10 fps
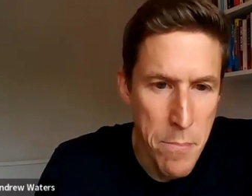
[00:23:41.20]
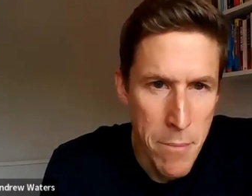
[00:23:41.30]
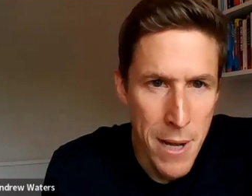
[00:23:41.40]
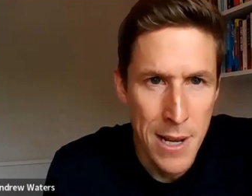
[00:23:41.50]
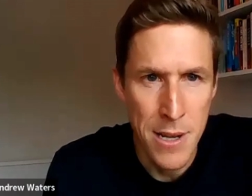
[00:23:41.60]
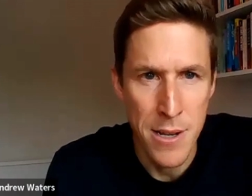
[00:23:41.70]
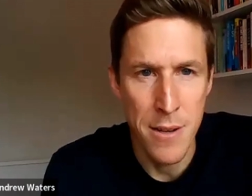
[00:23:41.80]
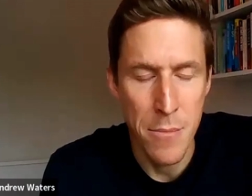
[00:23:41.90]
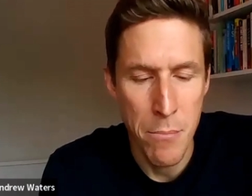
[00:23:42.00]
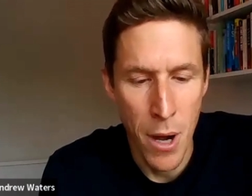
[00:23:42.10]
still a
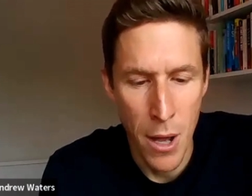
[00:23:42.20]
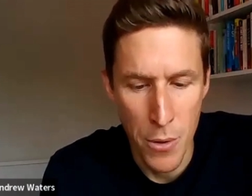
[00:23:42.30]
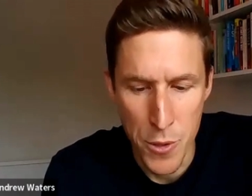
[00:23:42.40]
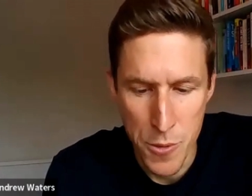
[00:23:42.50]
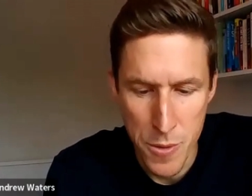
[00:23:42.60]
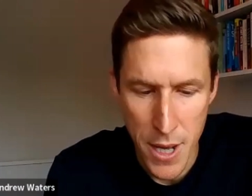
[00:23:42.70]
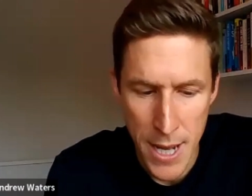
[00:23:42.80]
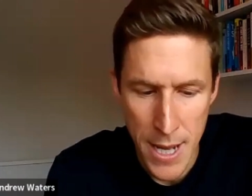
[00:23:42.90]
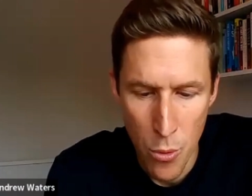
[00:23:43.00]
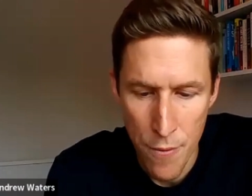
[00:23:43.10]
million miles
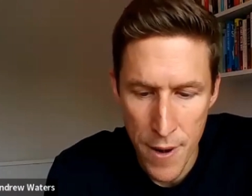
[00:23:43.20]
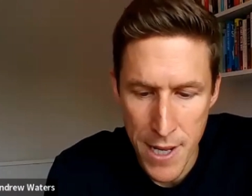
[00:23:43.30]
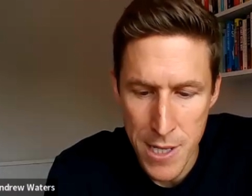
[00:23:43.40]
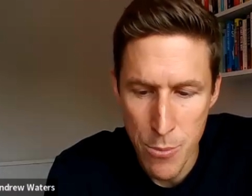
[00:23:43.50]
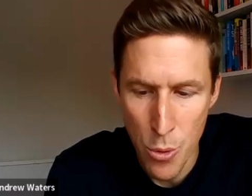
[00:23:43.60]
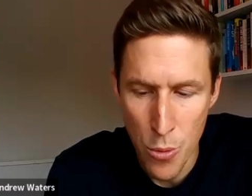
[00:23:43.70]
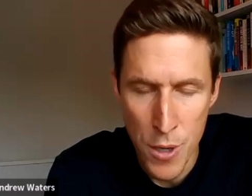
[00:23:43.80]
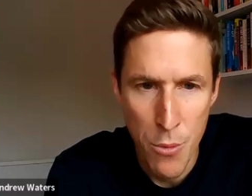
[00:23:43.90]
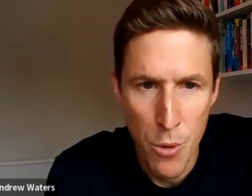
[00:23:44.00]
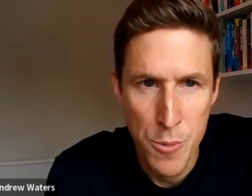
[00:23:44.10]
more
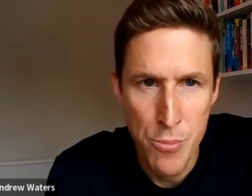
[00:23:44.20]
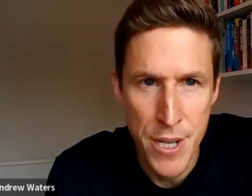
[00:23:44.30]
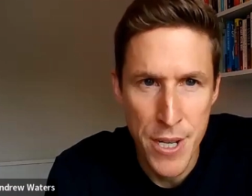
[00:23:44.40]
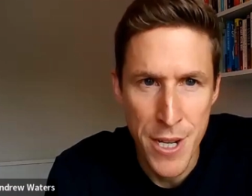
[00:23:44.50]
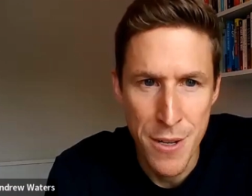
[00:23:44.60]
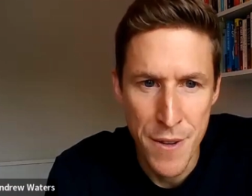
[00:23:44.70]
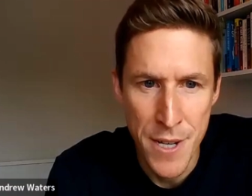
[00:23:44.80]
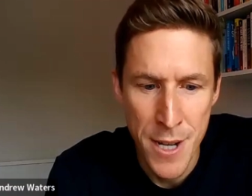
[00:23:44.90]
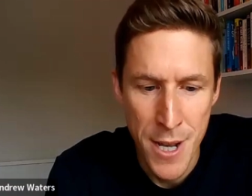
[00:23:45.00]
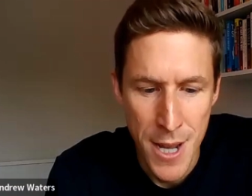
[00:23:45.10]
flexible than it was
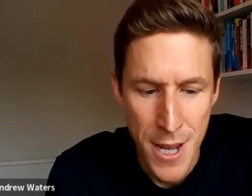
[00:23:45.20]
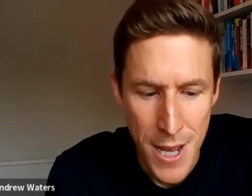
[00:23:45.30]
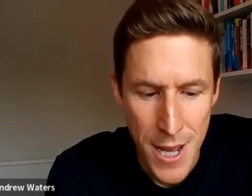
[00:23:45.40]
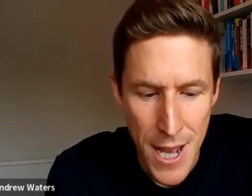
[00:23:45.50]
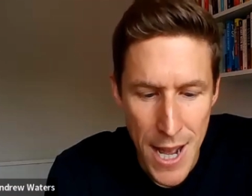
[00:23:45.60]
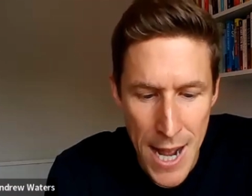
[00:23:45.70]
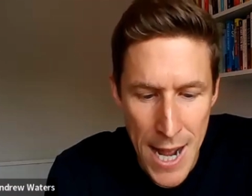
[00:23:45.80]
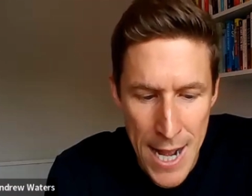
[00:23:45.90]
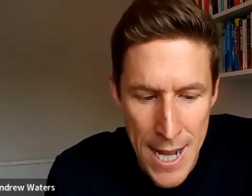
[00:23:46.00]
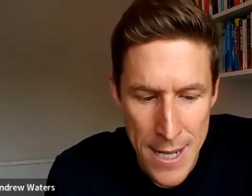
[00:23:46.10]
pre-COVID.
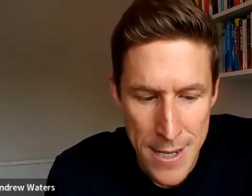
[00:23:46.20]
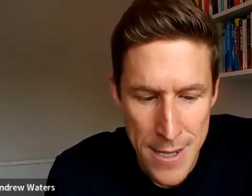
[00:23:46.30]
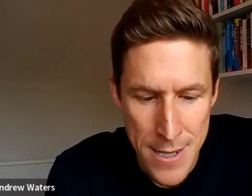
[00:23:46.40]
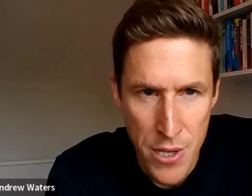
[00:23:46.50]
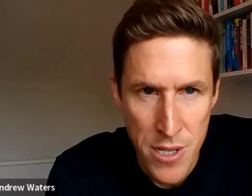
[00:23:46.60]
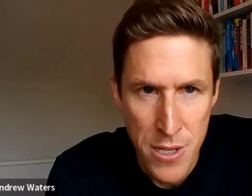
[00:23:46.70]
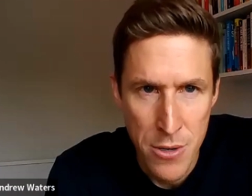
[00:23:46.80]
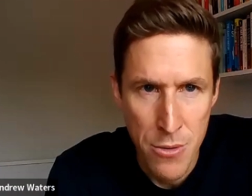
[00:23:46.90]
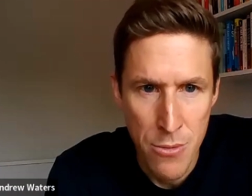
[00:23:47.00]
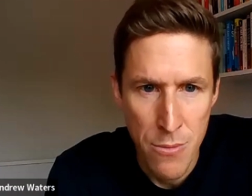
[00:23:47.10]
And there are
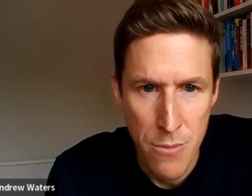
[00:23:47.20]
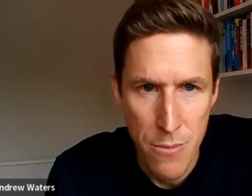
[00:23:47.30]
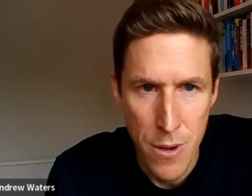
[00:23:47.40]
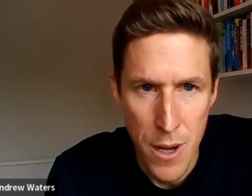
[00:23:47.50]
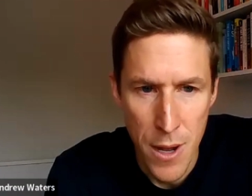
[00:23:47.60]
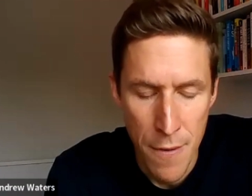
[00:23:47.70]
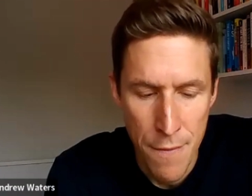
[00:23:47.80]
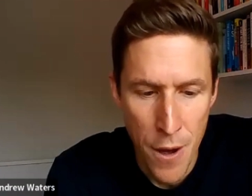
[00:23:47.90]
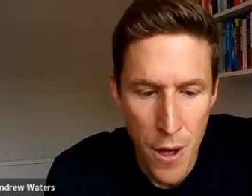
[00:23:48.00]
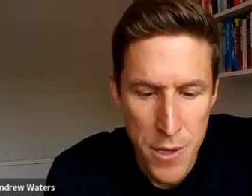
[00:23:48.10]
still
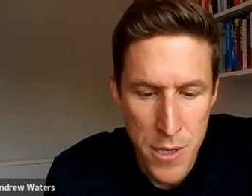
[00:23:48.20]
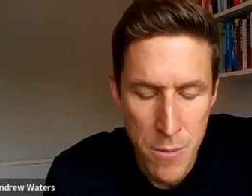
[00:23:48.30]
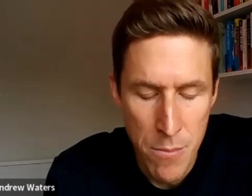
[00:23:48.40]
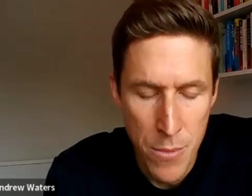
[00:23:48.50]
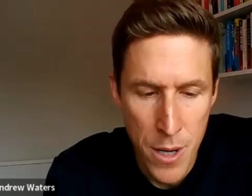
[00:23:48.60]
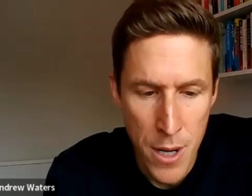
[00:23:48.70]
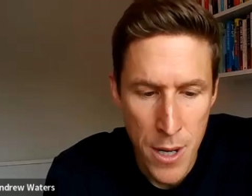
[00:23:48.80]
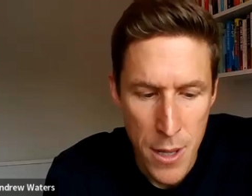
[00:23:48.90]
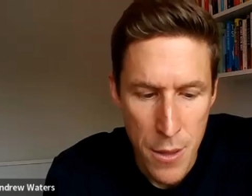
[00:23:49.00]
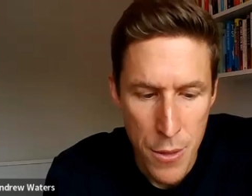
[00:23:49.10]
a vast
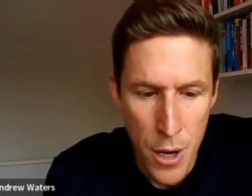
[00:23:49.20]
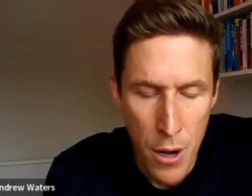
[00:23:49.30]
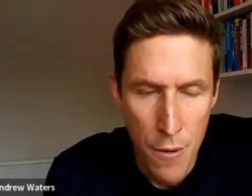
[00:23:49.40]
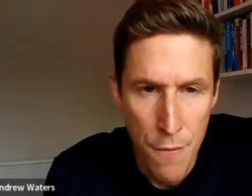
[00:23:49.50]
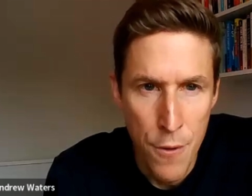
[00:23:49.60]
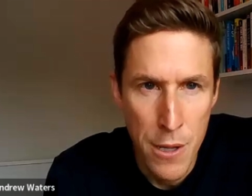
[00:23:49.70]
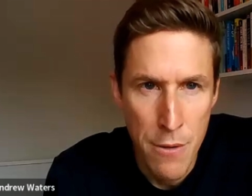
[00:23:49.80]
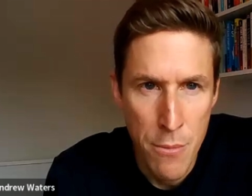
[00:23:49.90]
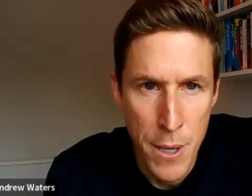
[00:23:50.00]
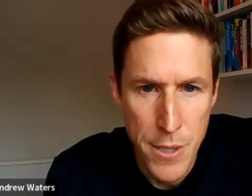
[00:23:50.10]
number that are
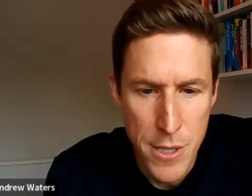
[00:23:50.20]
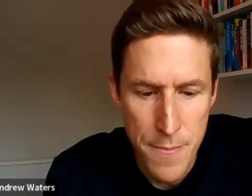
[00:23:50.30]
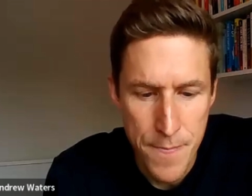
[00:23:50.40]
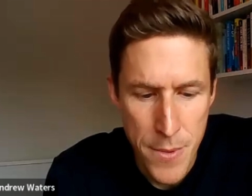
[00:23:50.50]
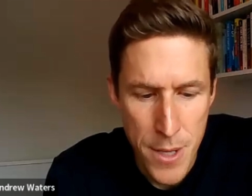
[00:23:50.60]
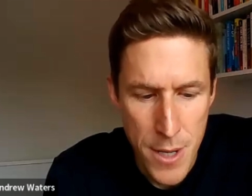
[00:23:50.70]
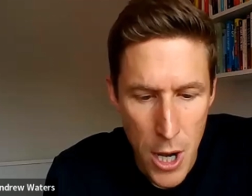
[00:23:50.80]
fully remote.